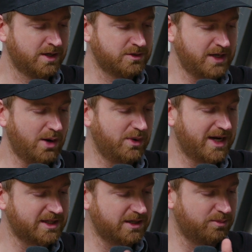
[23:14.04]
yeah, we
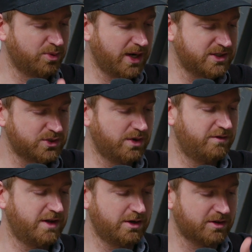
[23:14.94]
got the brand story
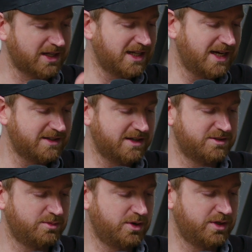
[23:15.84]
video, the client
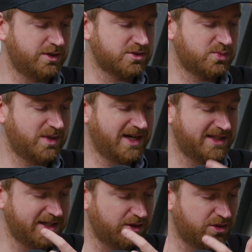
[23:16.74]
testimonials, we
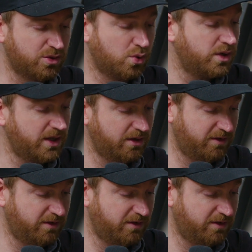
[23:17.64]
got the authority